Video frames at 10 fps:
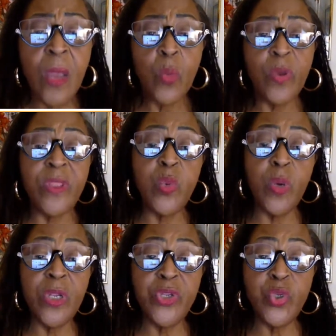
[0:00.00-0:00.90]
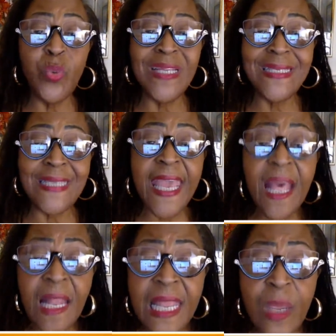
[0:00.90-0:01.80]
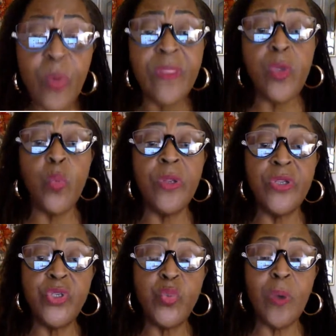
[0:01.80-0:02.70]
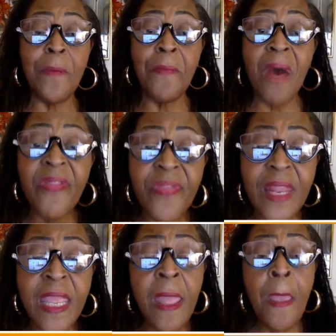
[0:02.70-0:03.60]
whether you want to do one daily, whether you want to do one monthly.